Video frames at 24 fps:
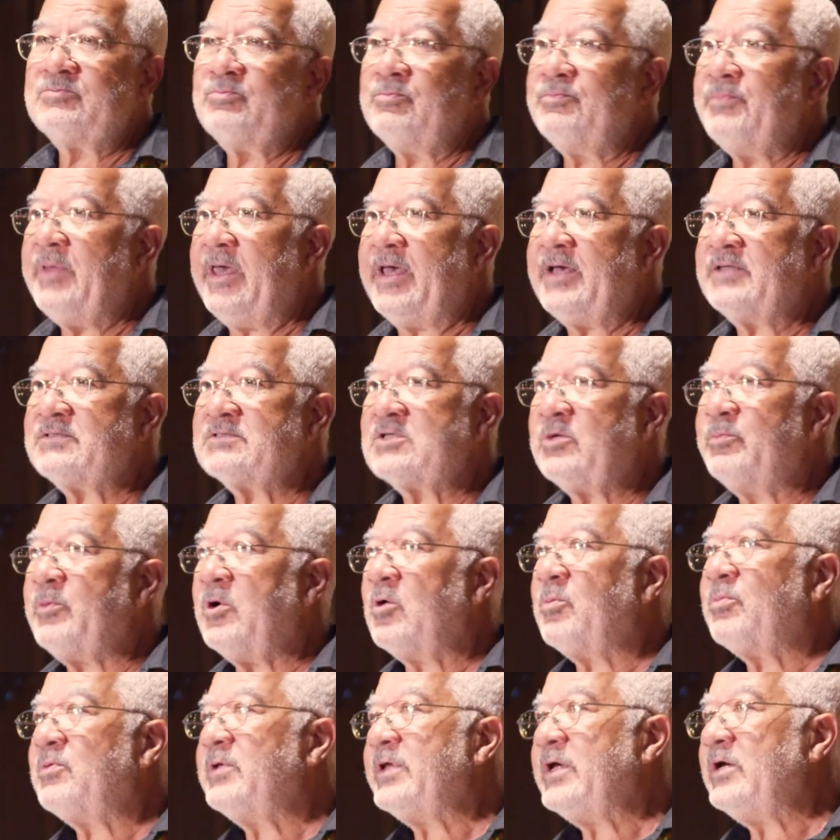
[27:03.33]
basketball
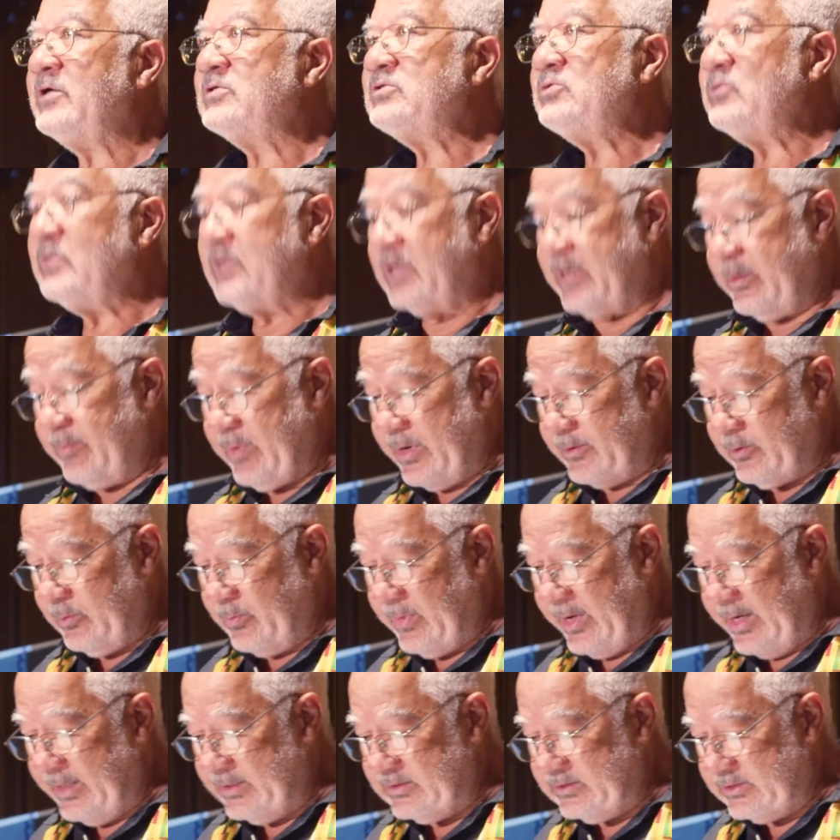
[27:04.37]
players who had come out of
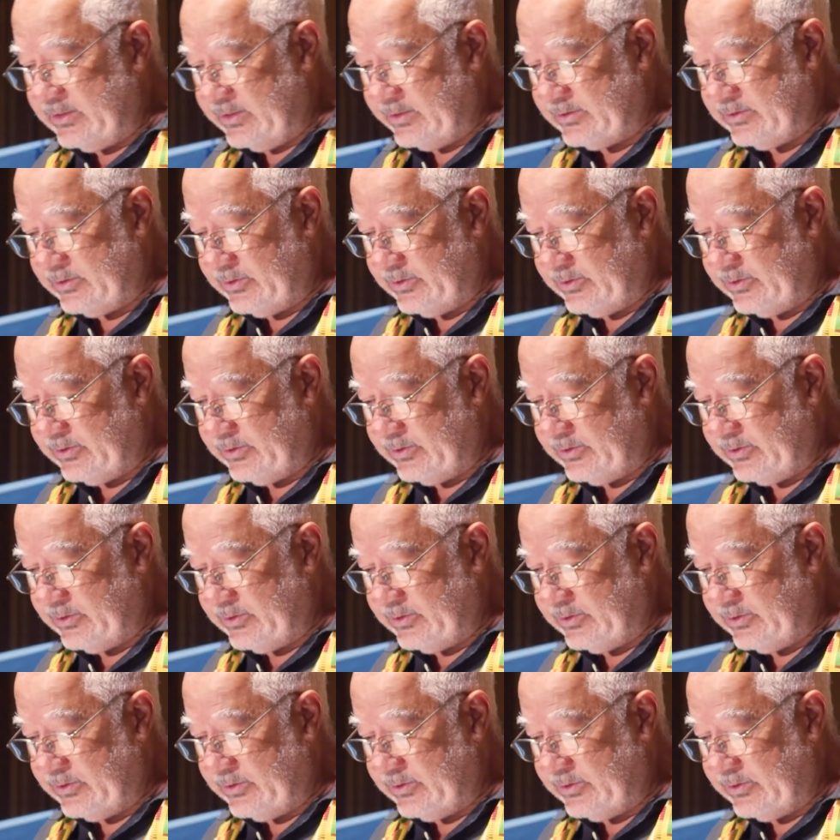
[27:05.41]
Manchester.